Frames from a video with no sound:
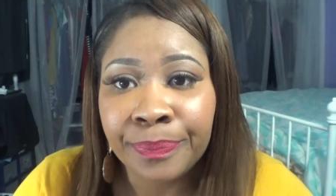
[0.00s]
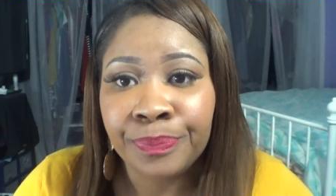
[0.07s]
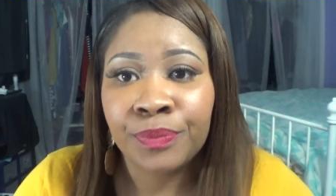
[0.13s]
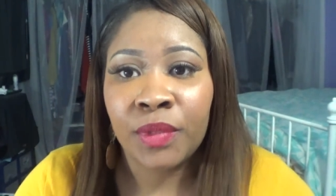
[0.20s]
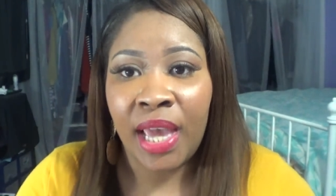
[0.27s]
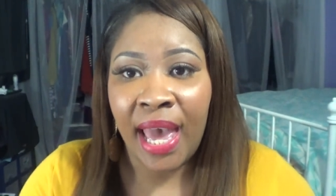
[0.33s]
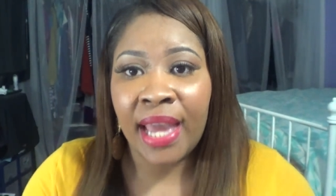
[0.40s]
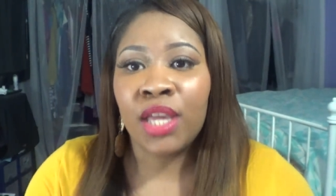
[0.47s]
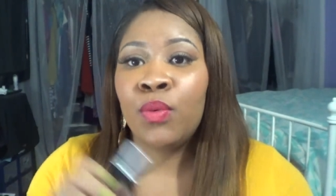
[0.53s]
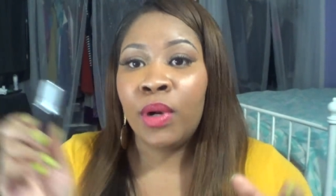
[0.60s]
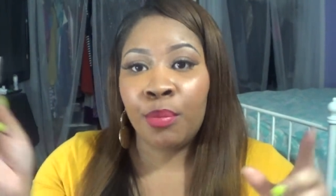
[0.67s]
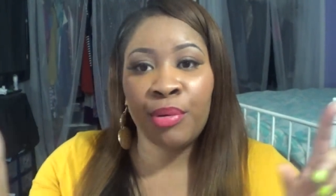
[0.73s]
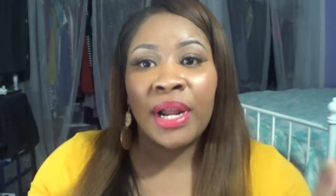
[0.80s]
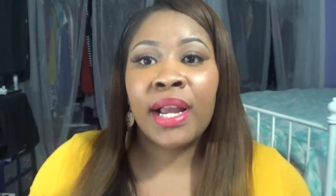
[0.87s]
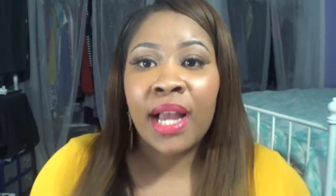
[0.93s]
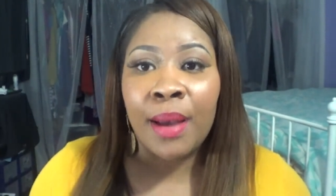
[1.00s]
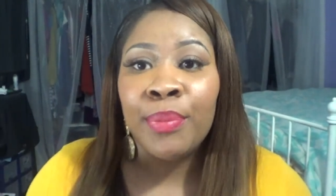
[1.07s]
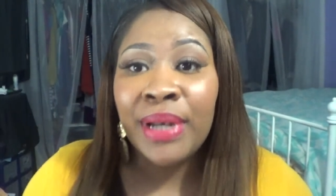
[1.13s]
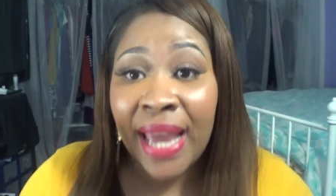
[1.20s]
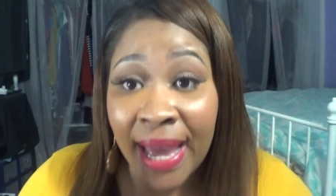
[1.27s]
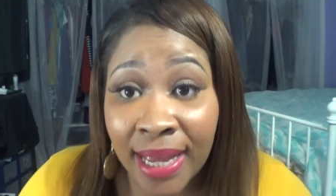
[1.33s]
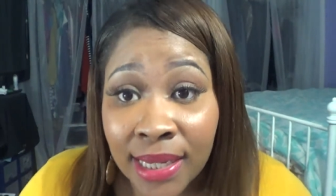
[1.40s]
okay, you want to break a couple
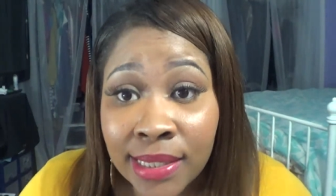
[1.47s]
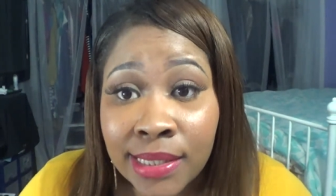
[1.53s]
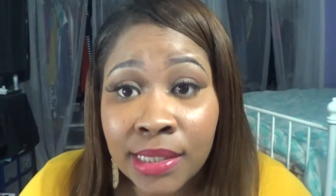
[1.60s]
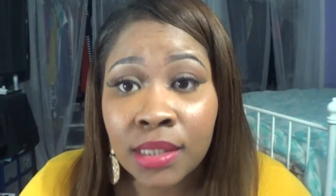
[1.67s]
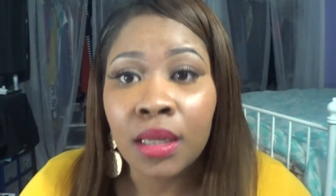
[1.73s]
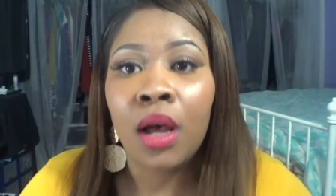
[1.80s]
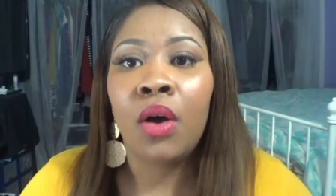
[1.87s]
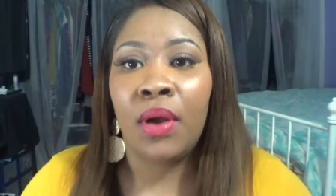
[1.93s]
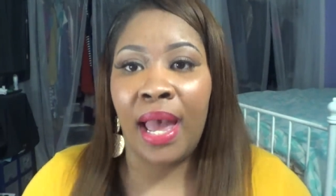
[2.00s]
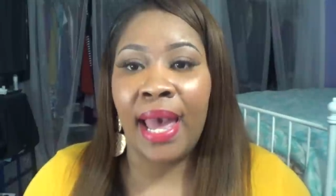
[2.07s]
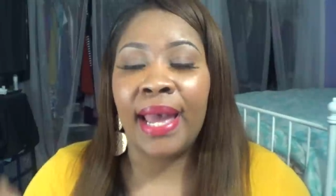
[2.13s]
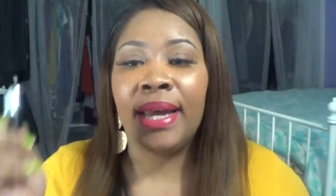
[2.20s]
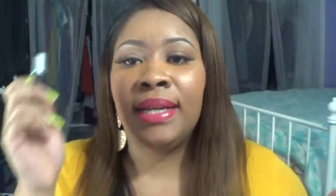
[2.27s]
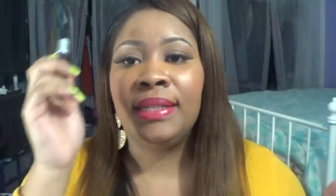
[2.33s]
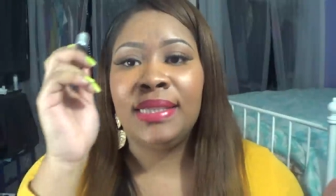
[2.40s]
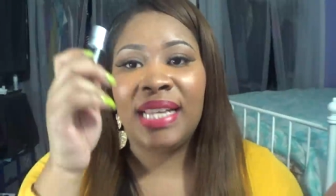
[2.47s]
necks, Okay,